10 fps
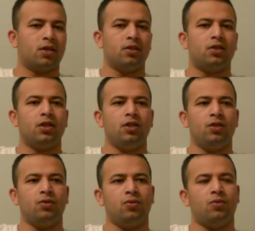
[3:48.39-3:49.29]

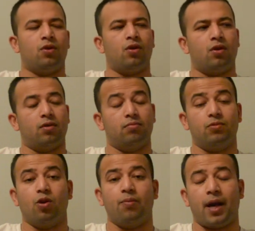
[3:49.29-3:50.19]
continue or
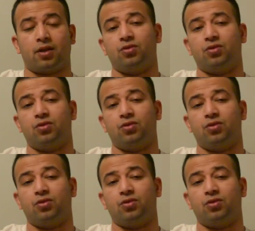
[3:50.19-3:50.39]
go back